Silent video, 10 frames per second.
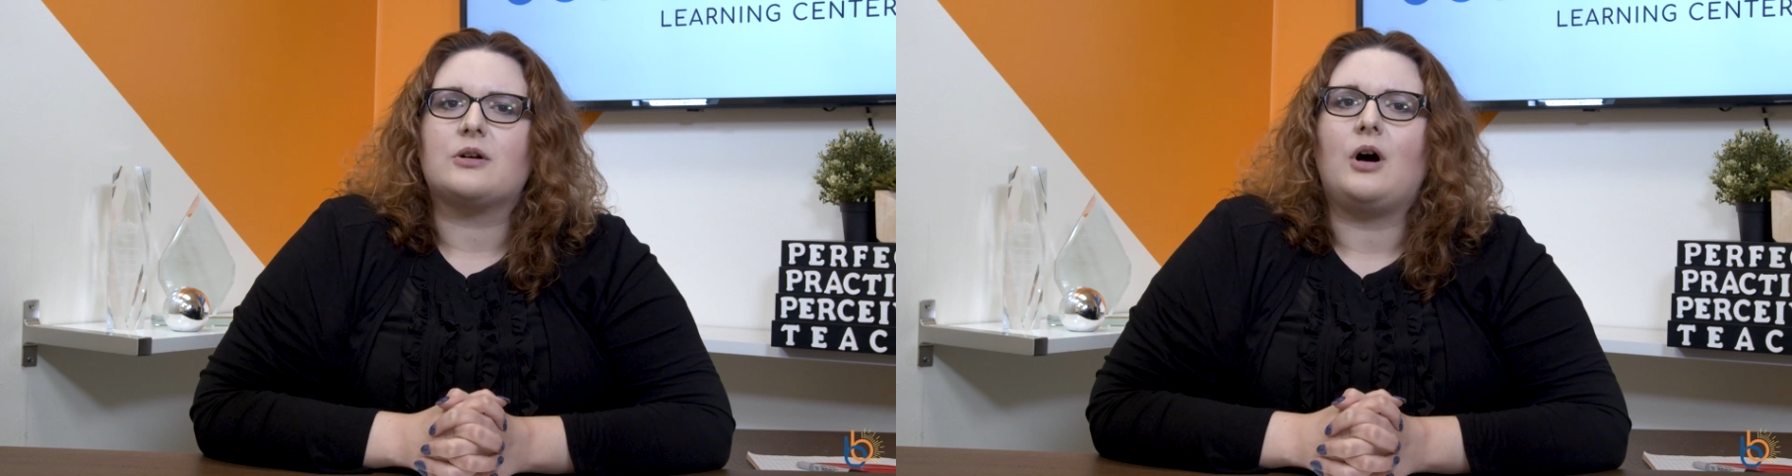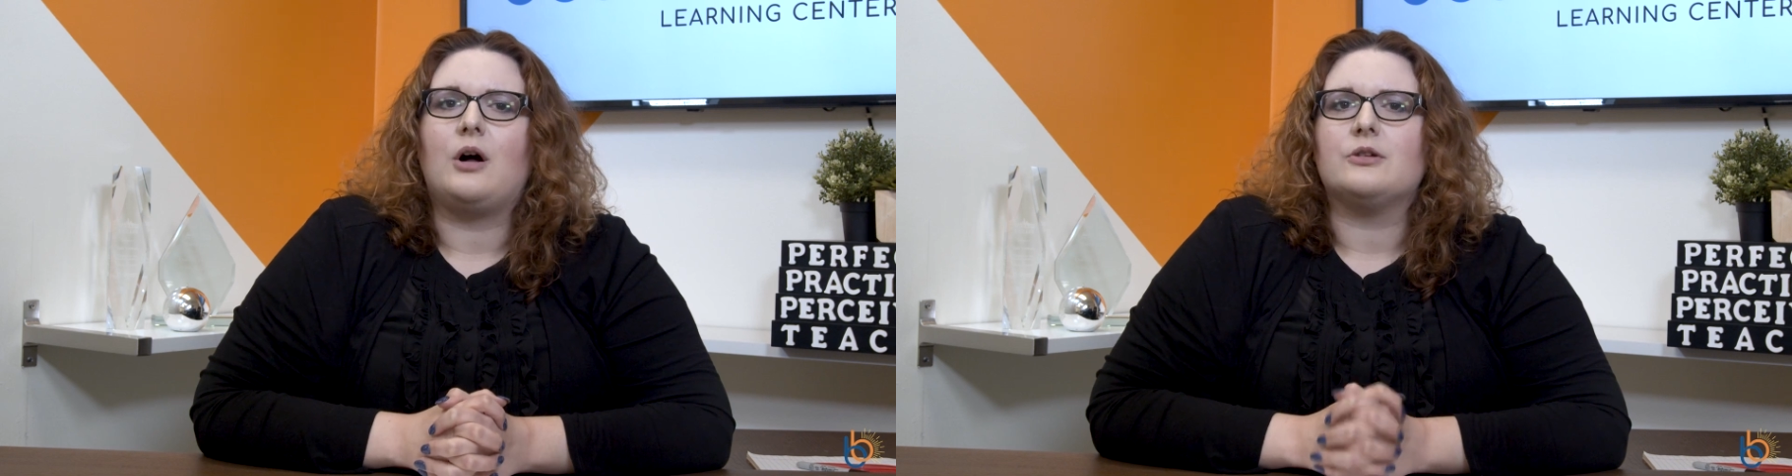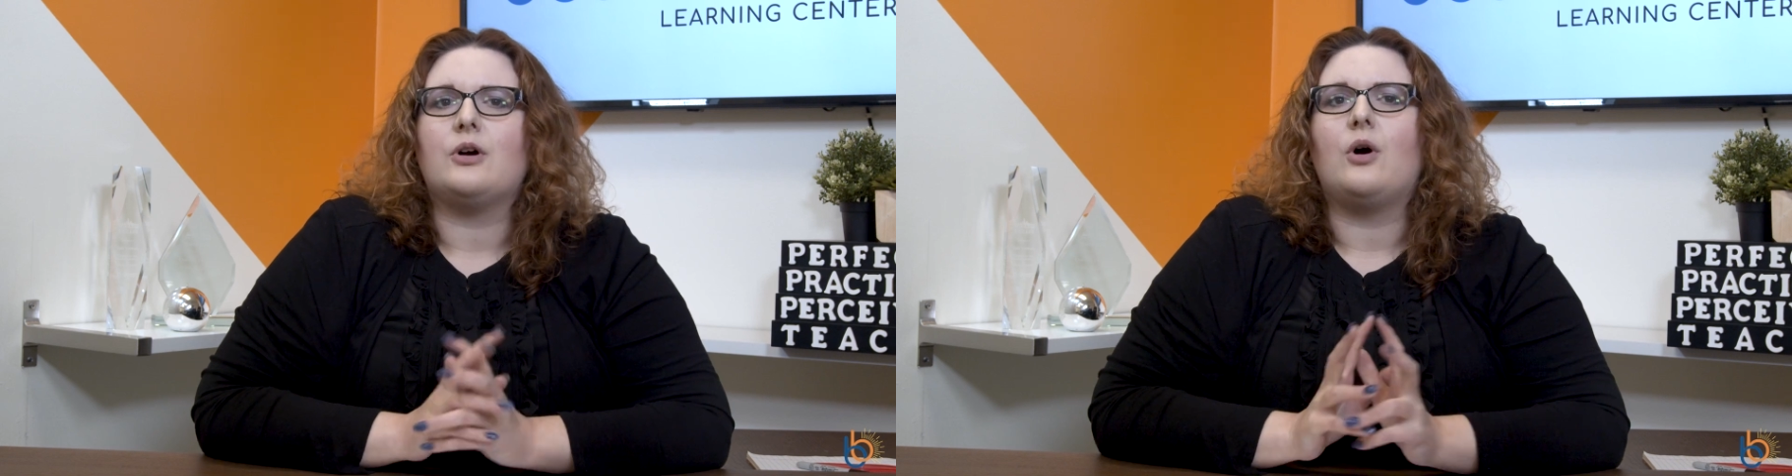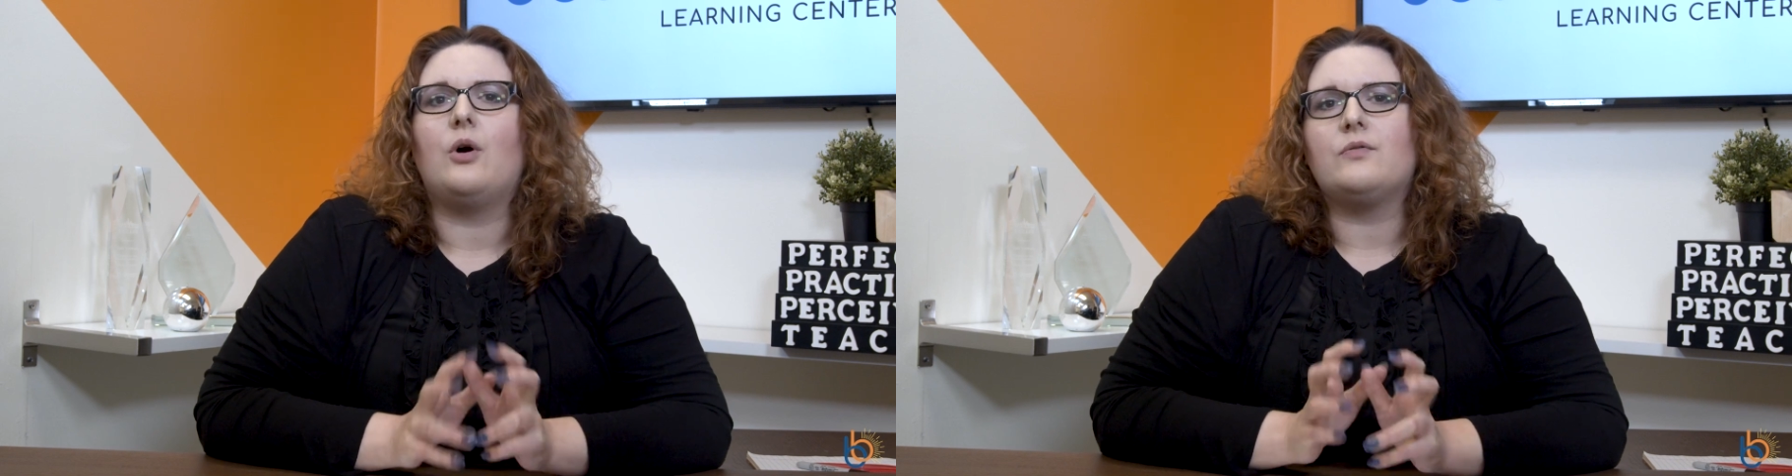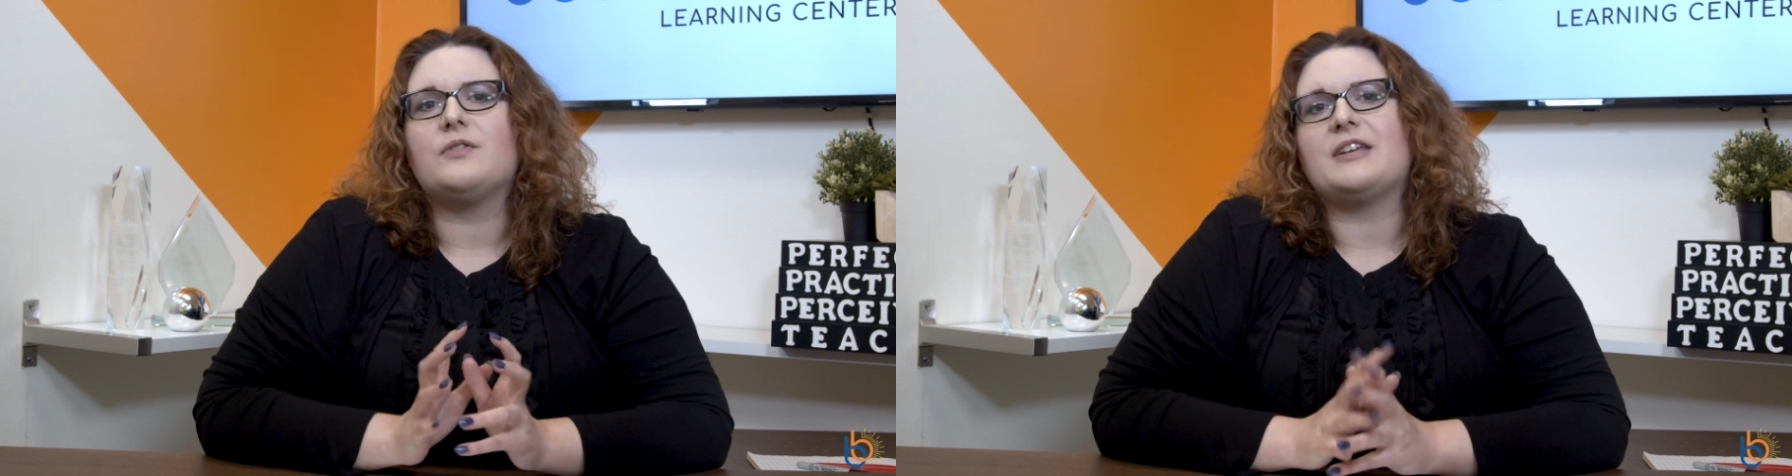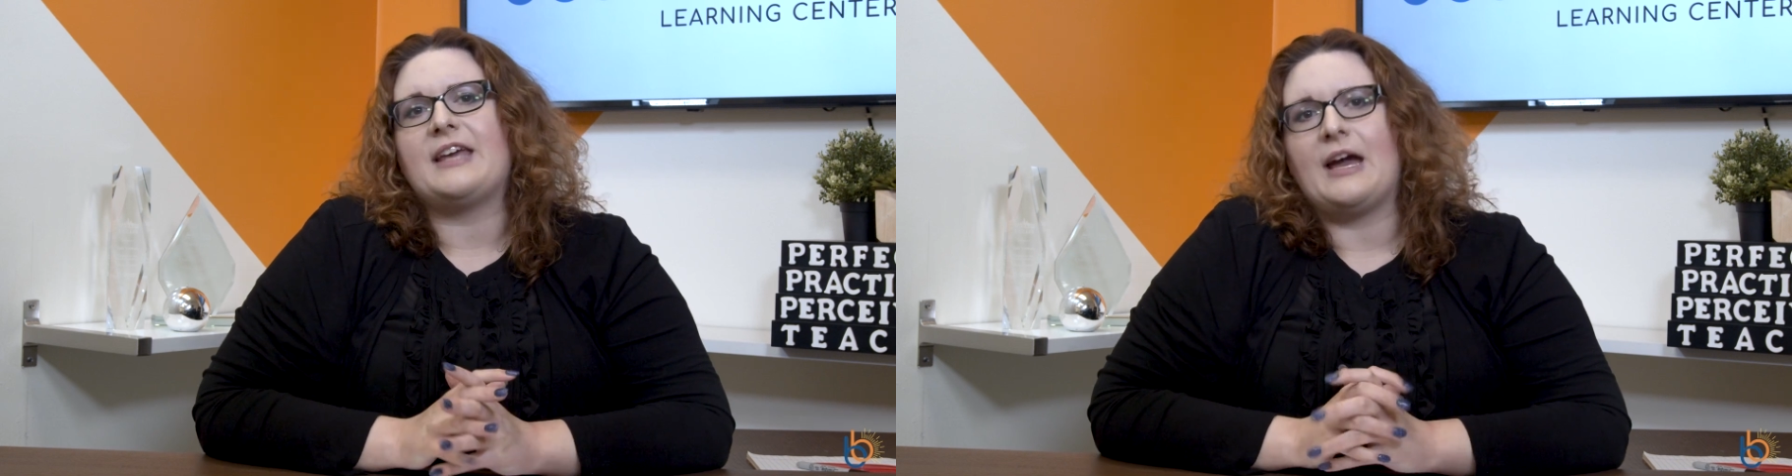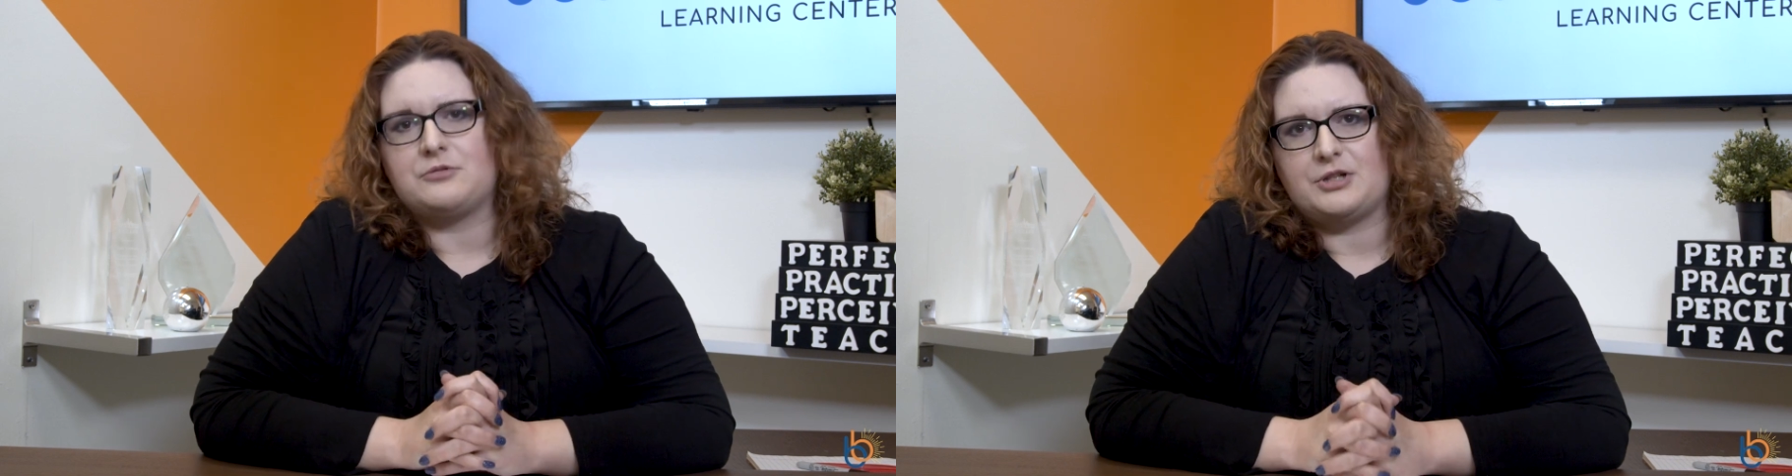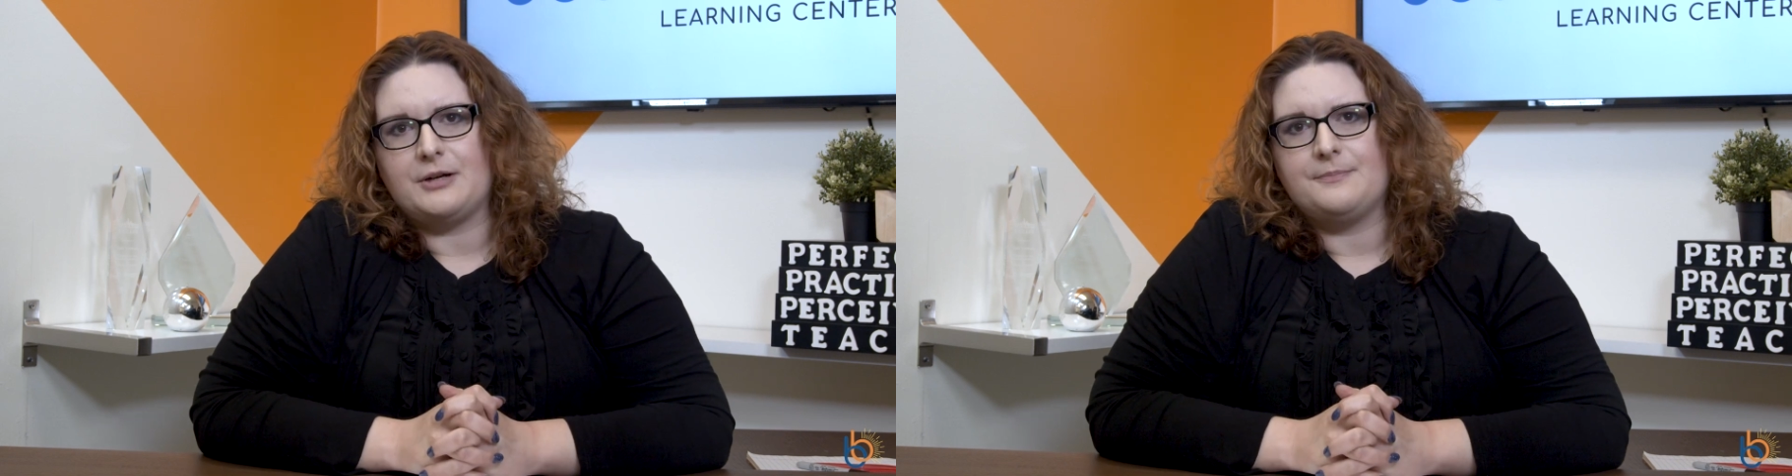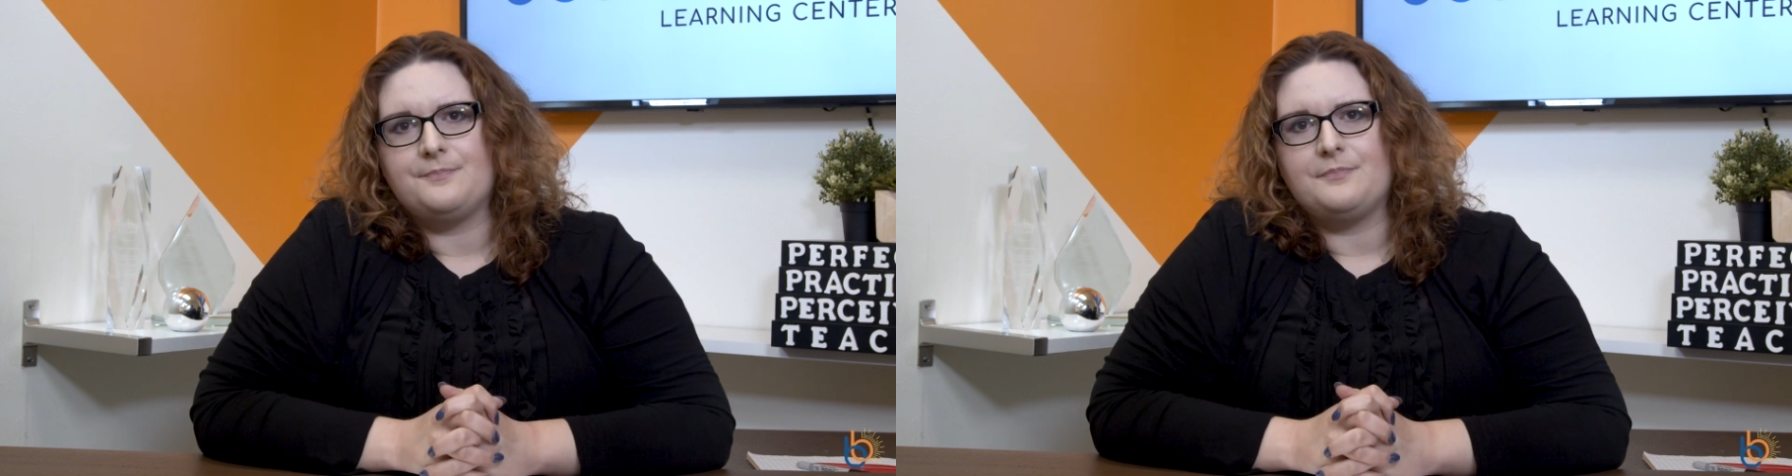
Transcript: called over-the-counter.